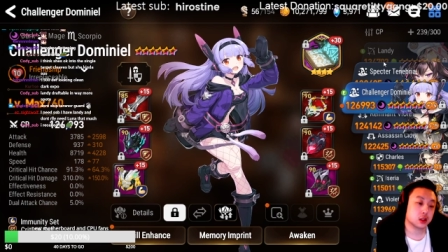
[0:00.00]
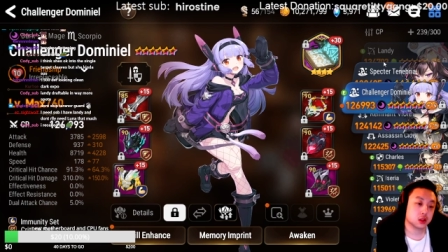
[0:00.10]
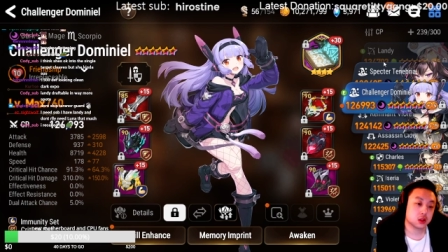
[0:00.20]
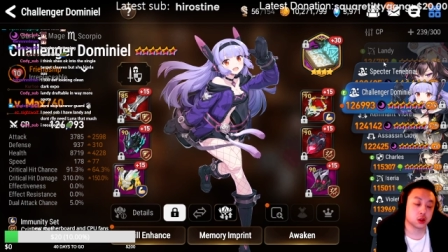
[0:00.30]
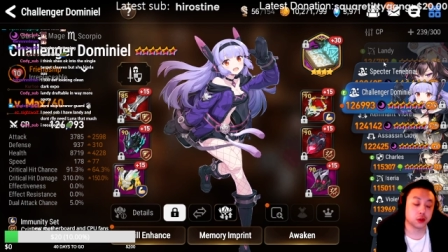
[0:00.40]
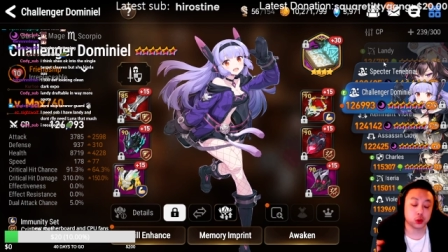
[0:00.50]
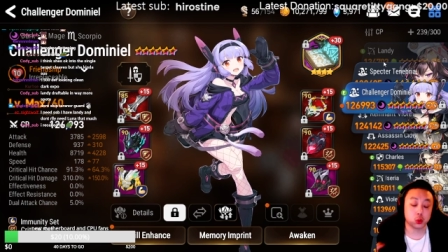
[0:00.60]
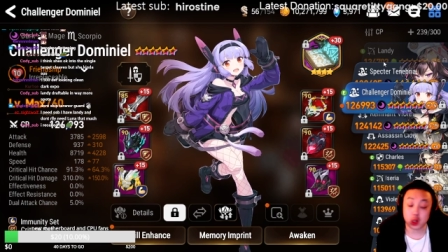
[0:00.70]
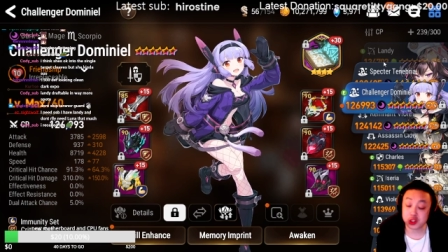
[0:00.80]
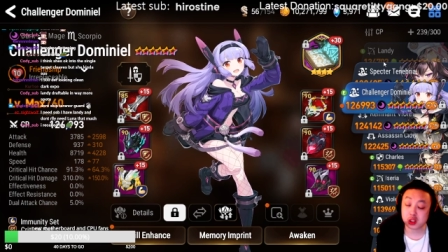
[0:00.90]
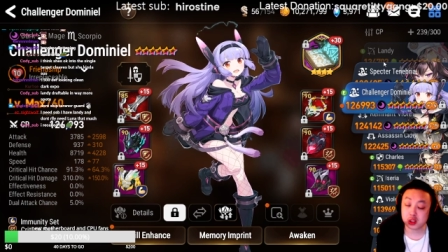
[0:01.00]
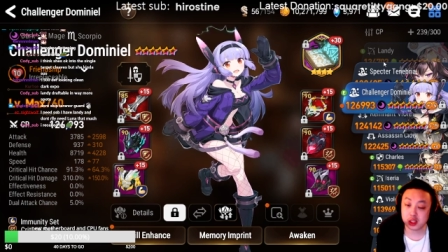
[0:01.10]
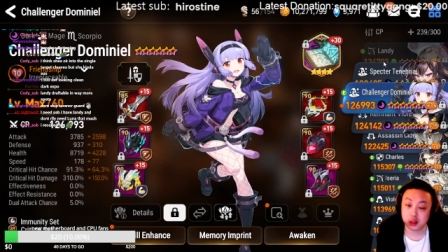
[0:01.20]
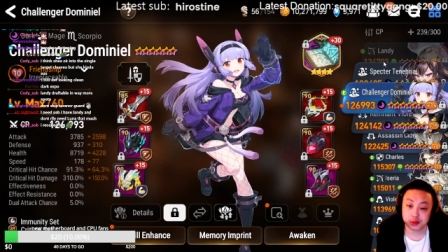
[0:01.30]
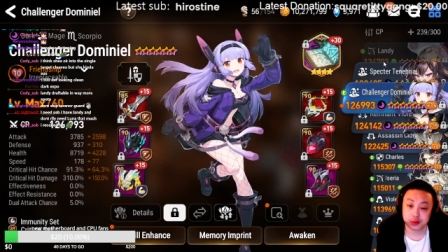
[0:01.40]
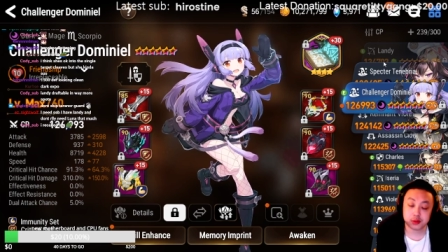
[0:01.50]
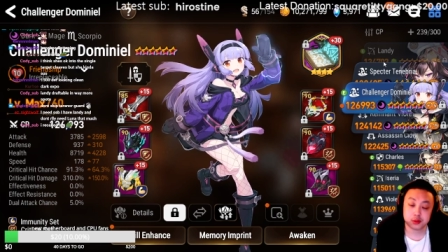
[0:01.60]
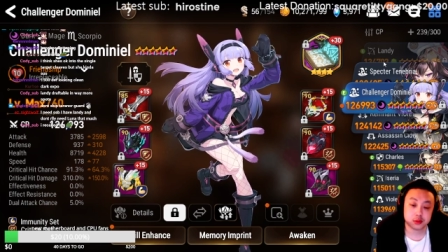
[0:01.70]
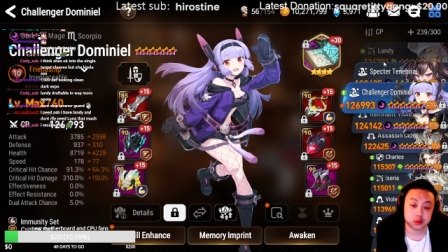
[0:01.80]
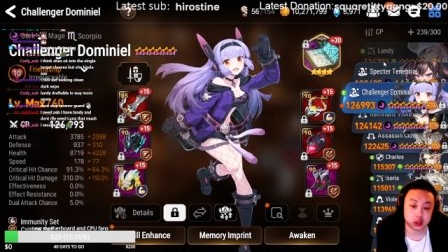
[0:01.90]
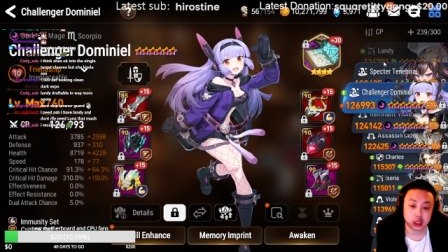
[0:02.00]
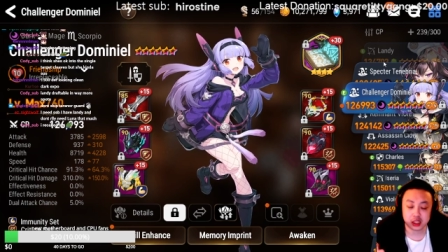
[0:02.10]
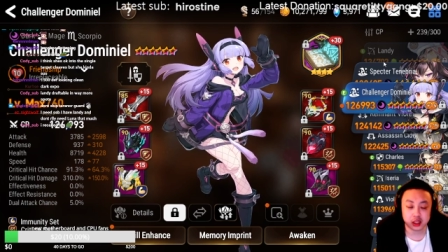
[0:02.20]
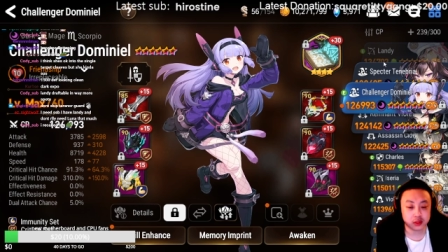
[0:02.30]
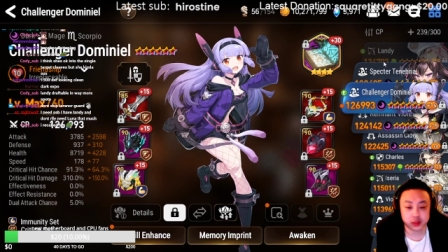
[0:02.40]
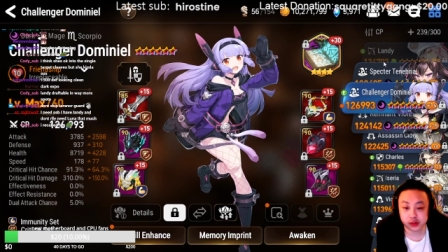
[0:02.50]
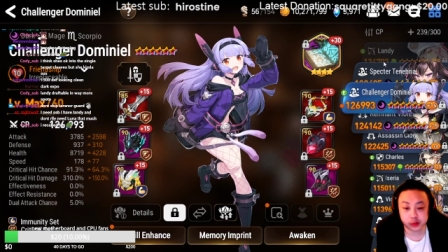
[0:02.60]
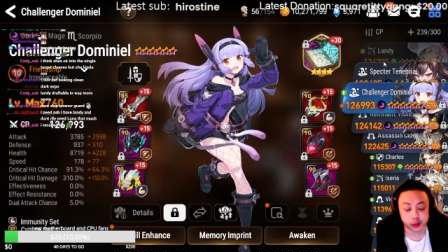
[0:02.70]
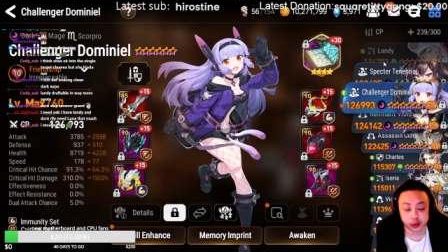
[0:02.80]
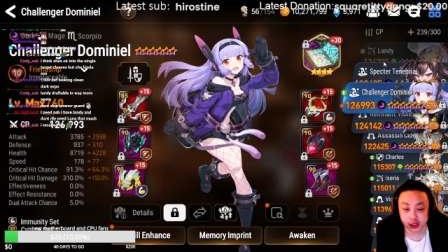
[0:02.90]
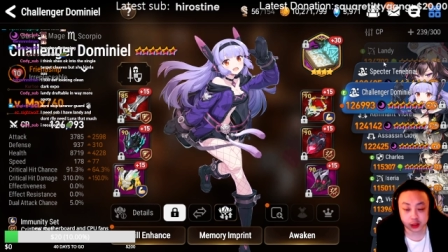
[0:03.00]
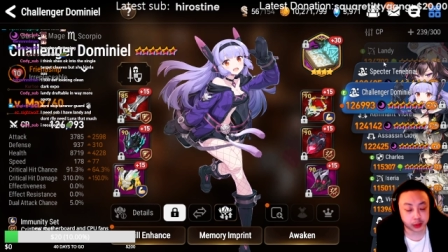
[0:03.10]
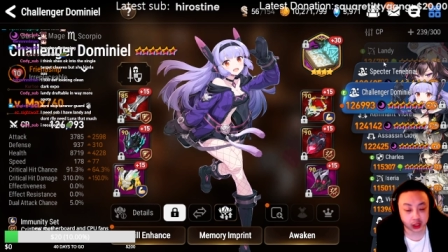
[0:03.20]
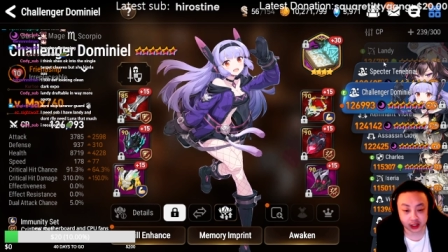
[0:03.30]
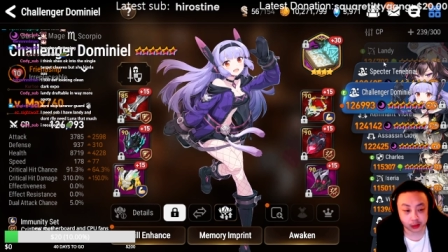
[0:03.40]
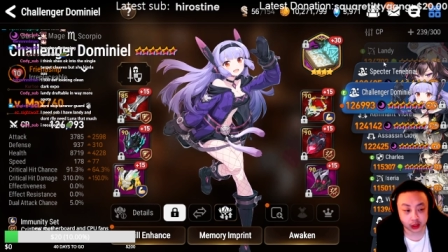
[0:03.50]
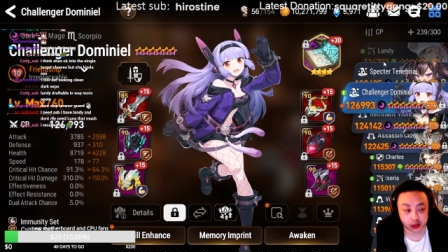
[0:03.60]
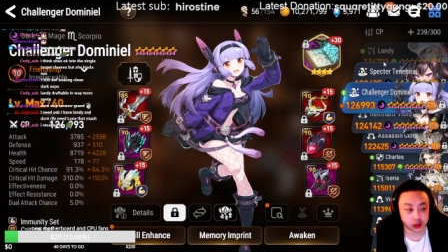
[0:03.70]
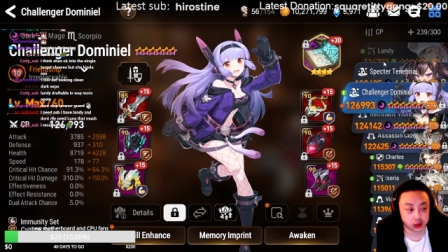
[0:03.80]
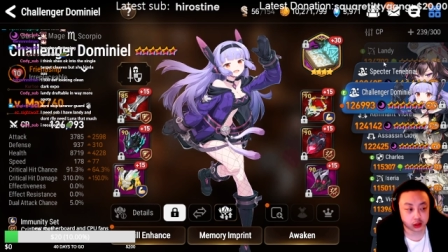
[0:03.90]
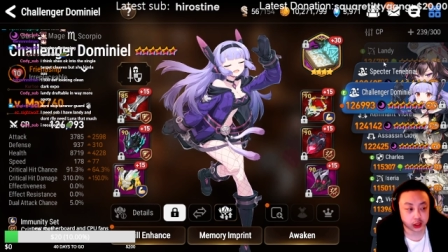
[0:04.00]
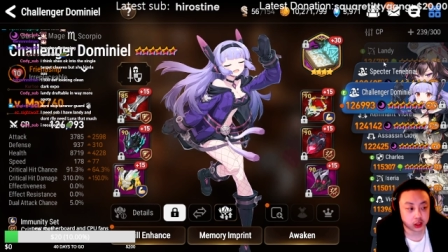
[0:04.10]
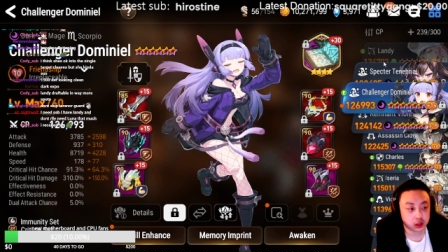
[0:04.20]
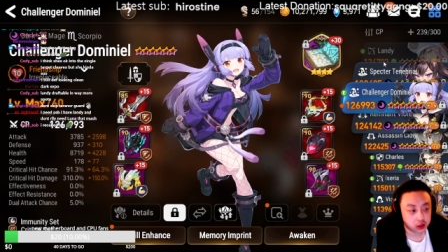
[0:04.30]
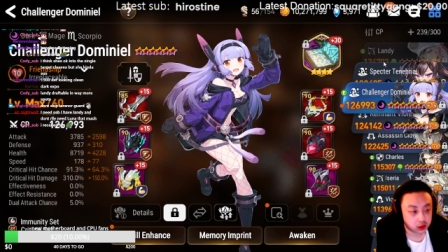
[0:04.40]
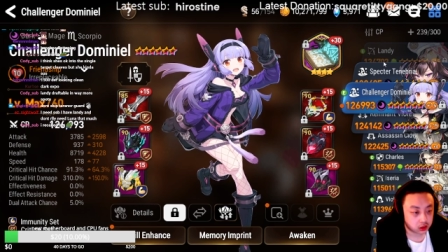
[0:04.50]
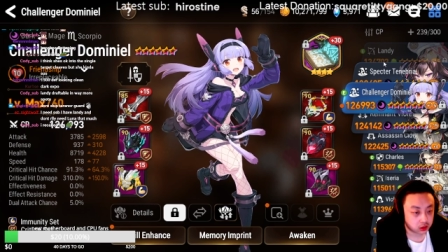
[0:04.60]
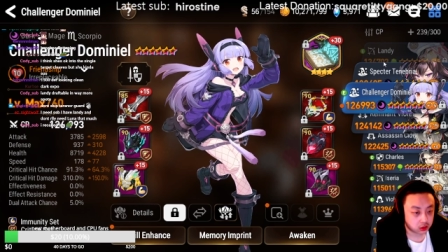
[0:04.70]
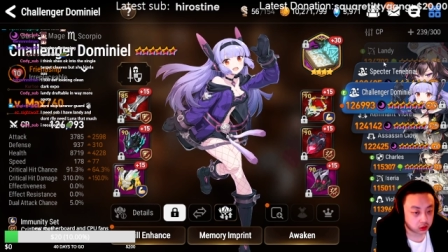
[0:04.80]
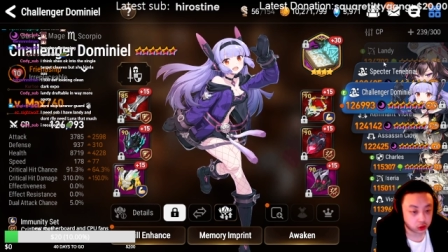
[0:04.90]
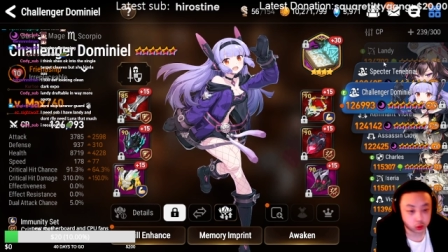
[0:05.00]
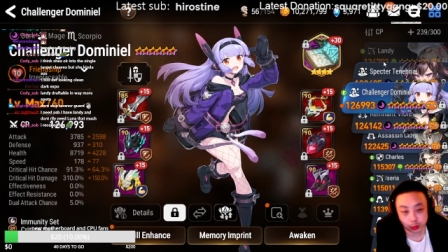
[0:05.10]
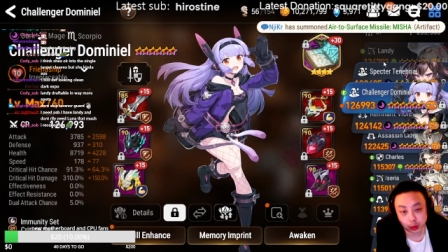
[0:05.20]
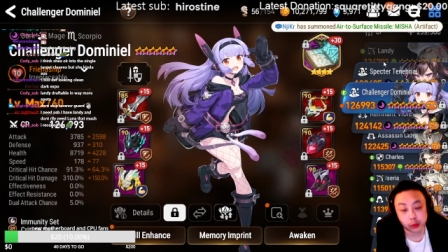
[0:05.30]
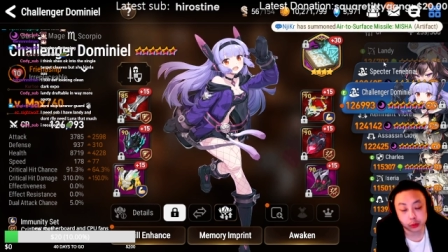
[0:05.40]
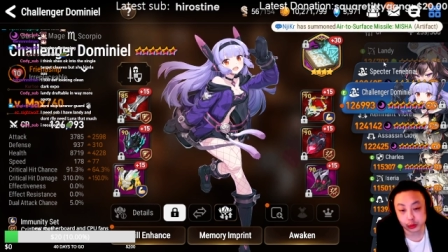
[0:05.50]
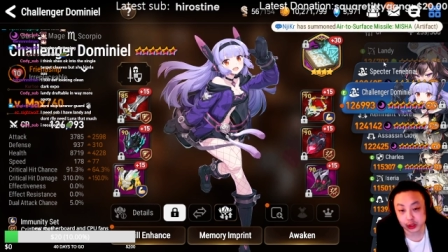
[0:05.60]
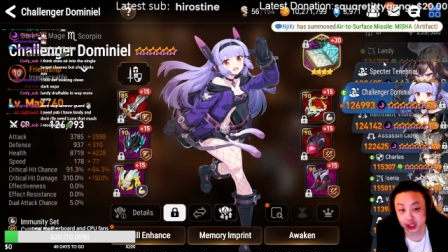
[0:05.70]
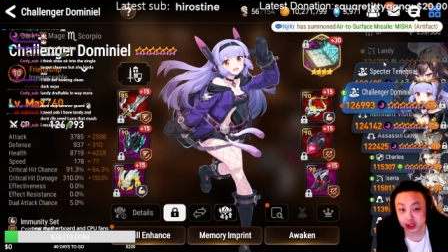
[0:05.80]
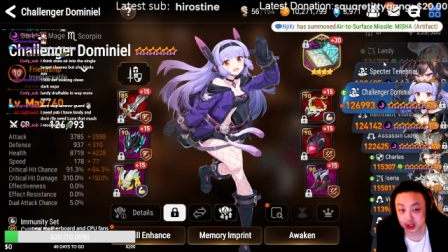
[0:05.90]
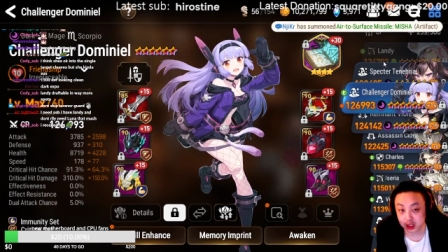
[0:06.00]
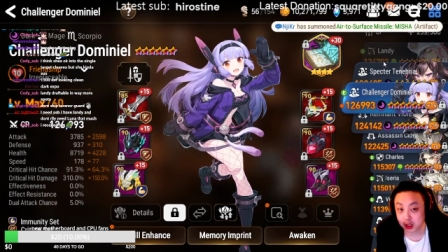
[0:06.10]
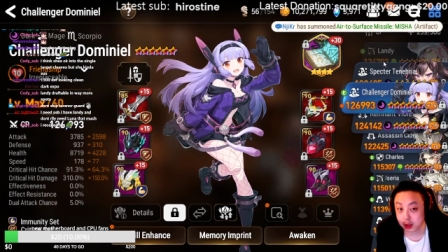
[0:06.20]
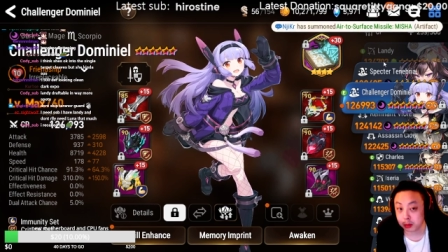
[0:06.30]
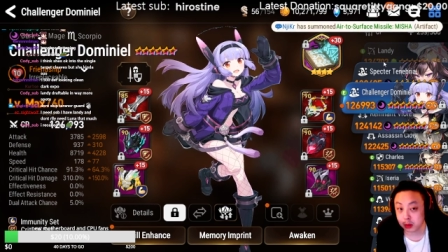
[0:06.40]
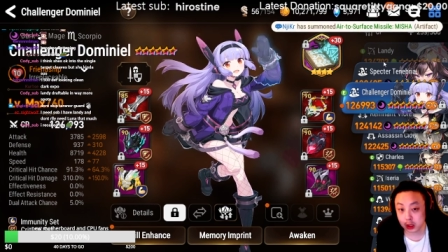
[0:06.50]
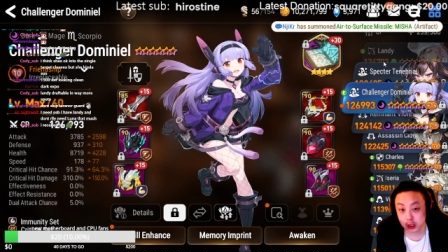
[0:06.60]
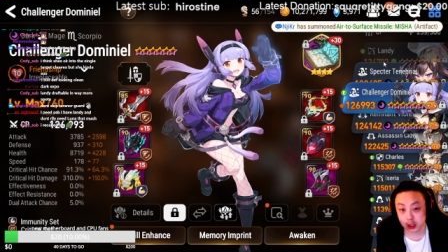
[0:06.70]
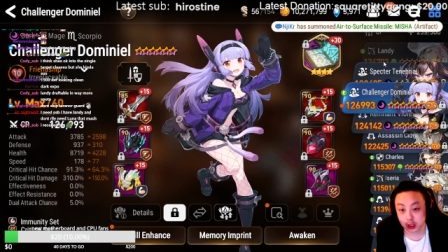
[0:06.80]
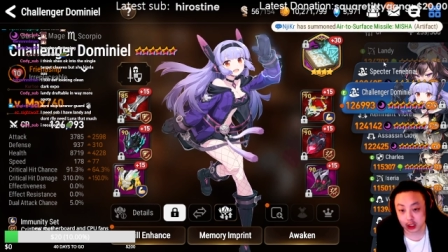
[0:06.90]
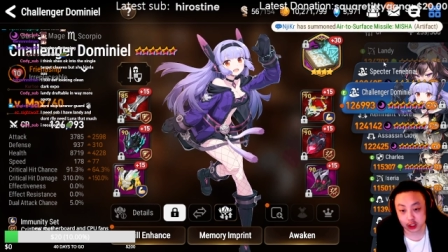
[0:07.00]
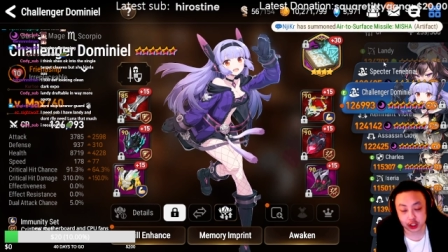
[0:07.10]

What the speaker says: So if you want to cleave, even in a Belian meta, like you'll probably need a Cidd. She